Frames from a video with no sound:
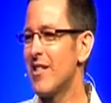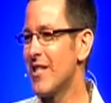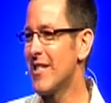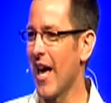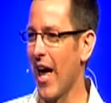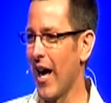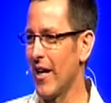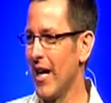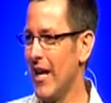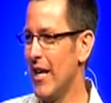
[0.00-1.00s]
is saying,
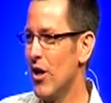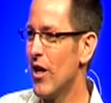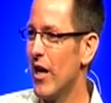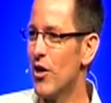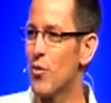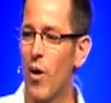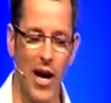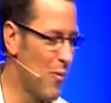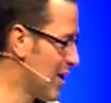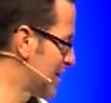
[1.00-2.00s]
and here's what I
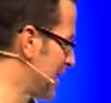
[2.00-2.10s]
want us to